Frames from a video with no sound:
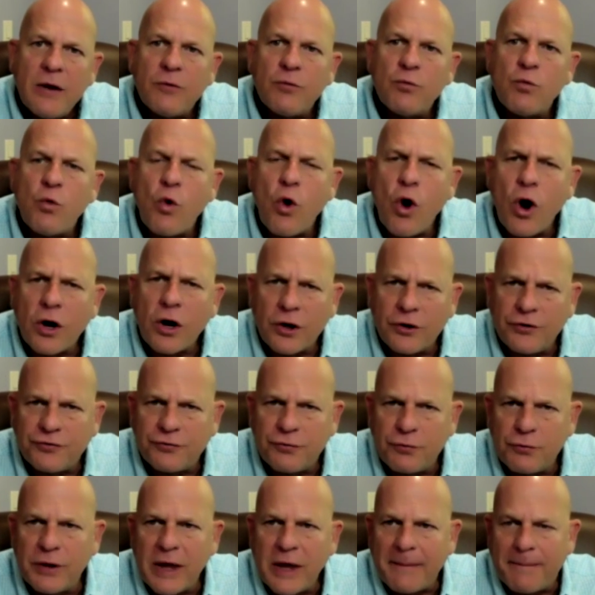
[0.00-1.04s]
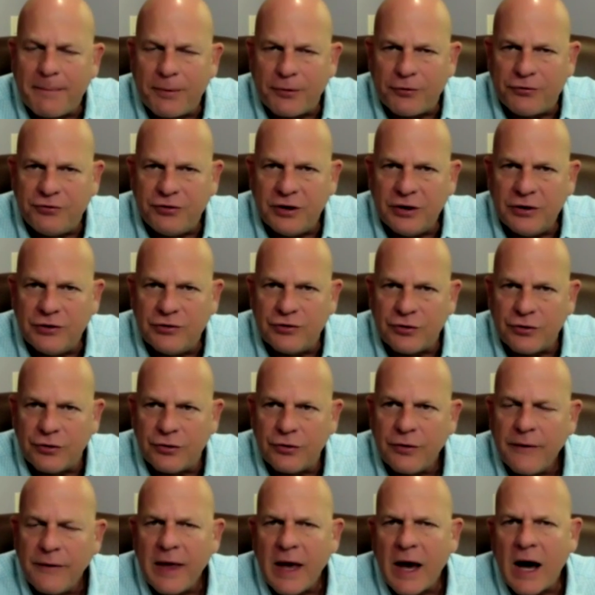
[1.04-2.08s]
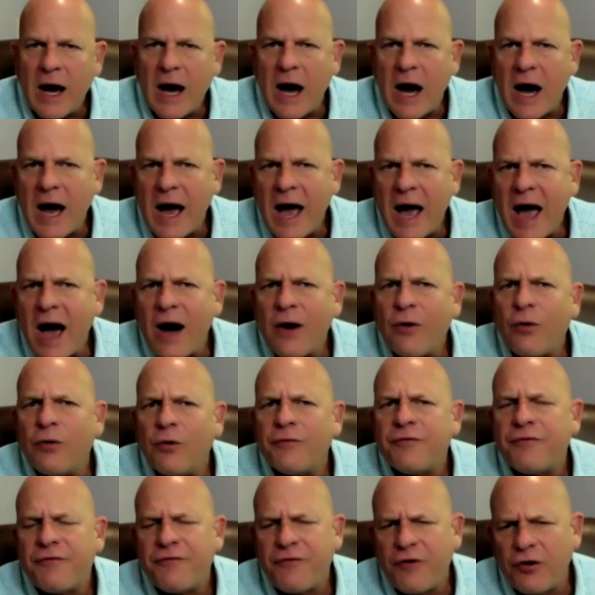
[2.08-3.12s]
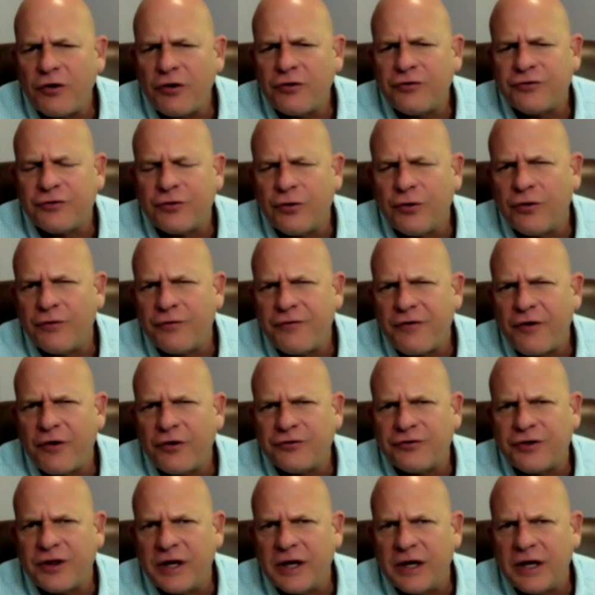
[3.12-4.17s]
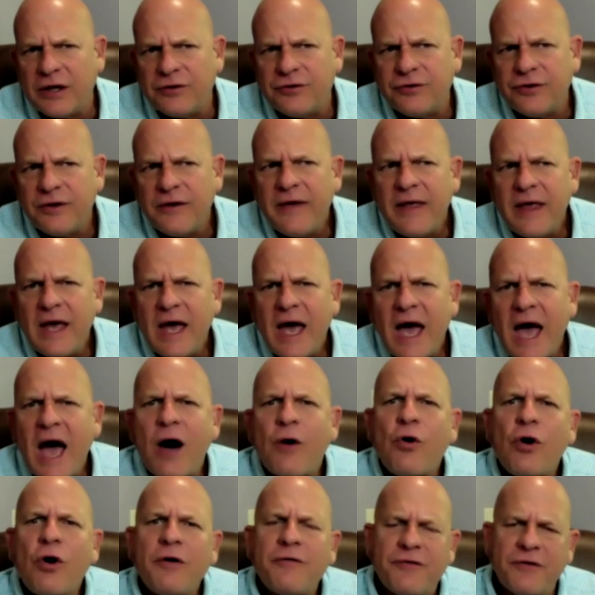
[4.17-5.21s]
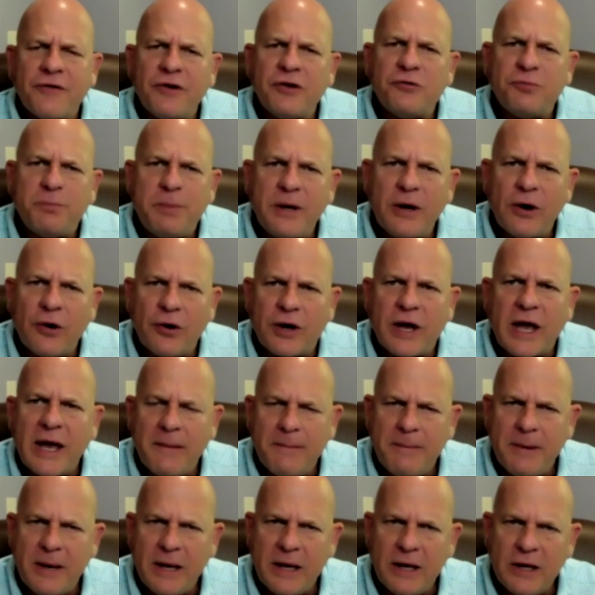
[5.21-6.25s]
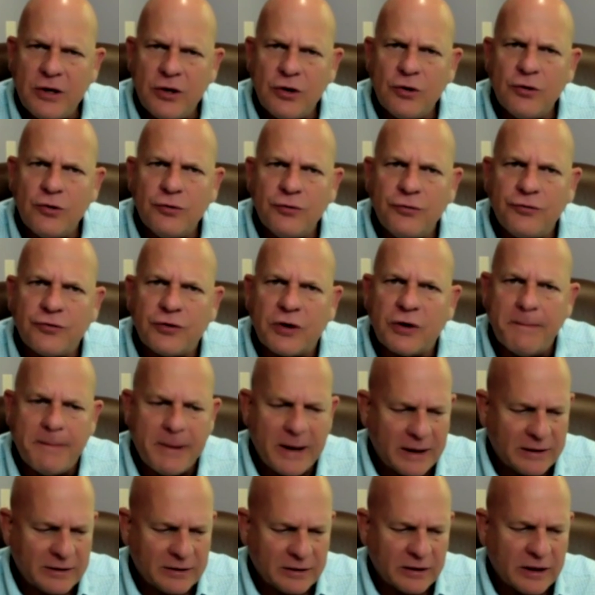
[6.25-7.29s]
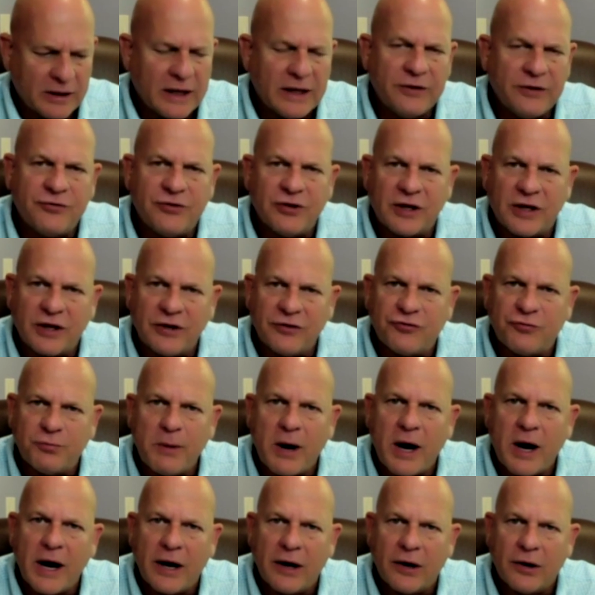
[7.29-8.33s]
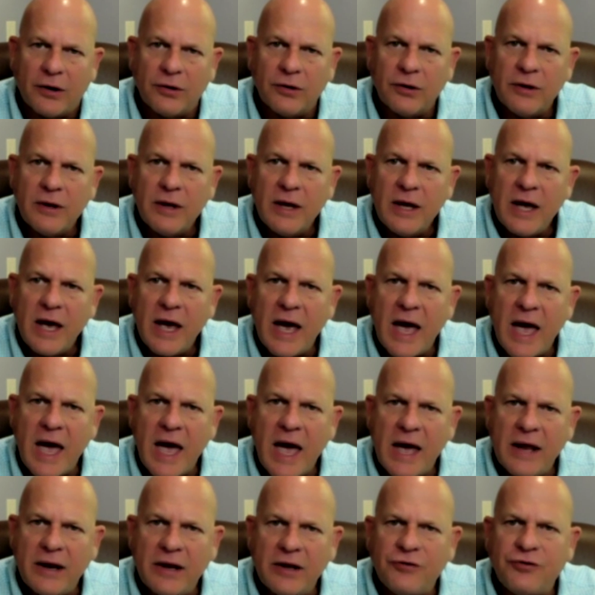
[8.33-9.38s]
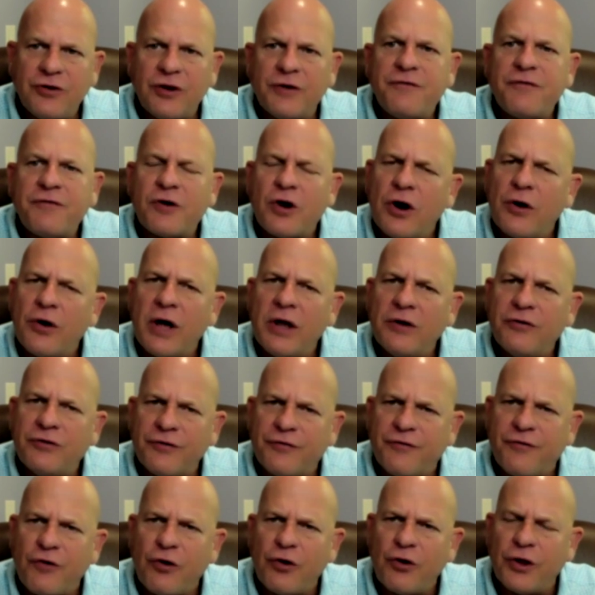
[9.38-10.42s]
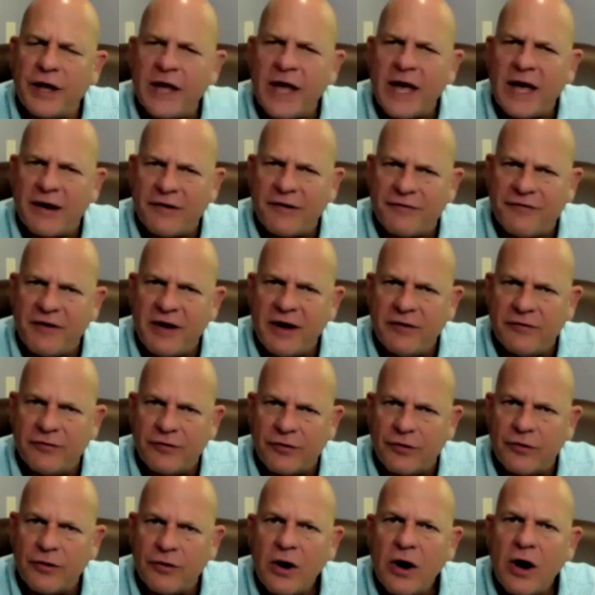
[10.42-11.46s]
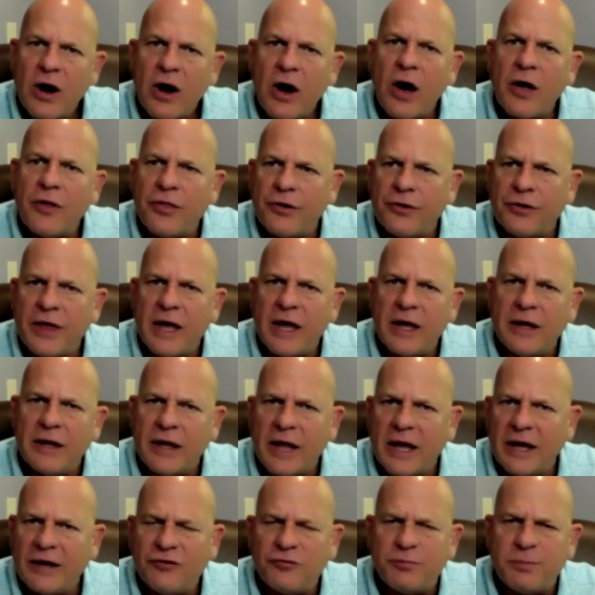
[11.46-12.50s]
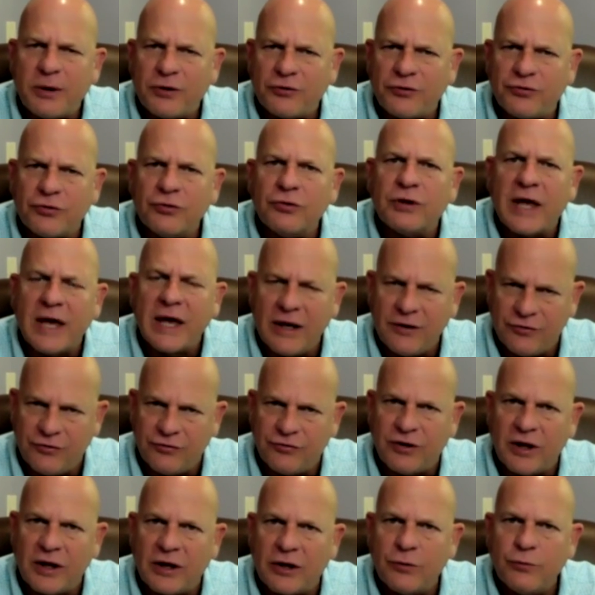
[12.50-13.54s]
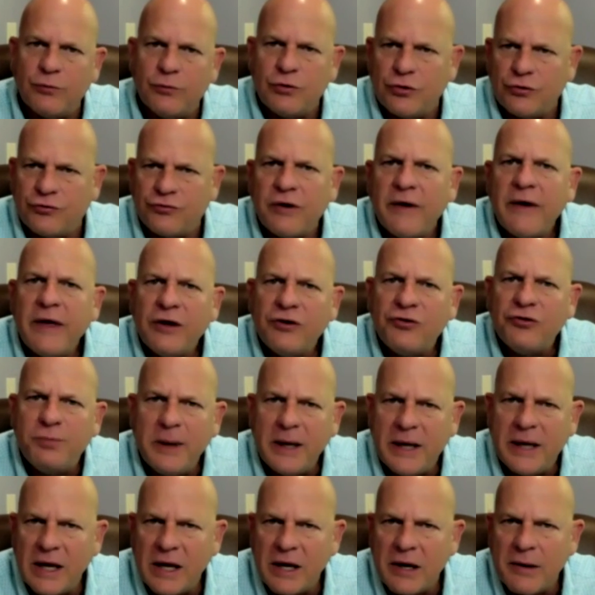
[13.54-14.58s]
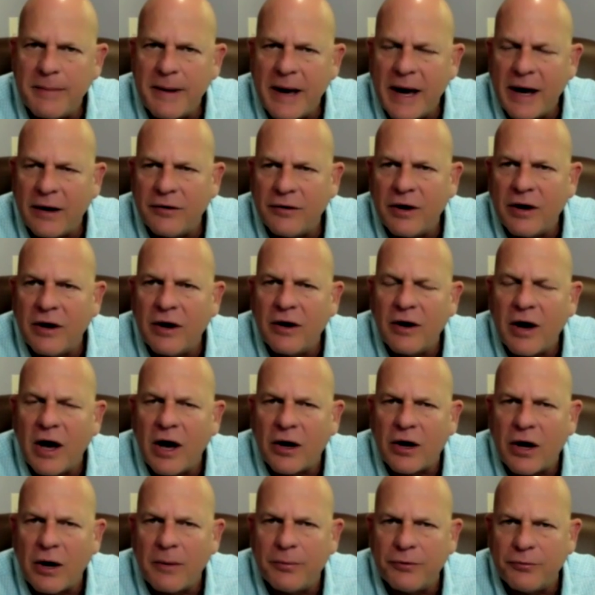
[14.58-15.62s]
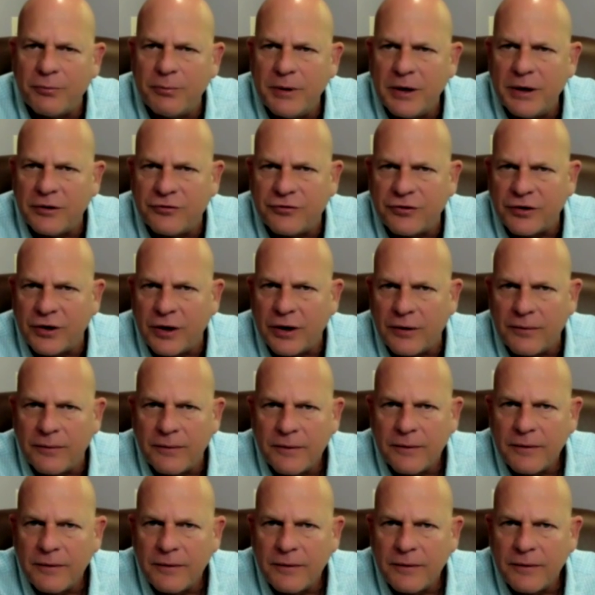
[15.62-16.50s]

Walk us through that procedure. Uh, how first first thing is how often is PRK being used compared to LASIK and SMILE? and is it is it falling out of favor other than like special cases like you were just speaking about a, a couple of minutes ago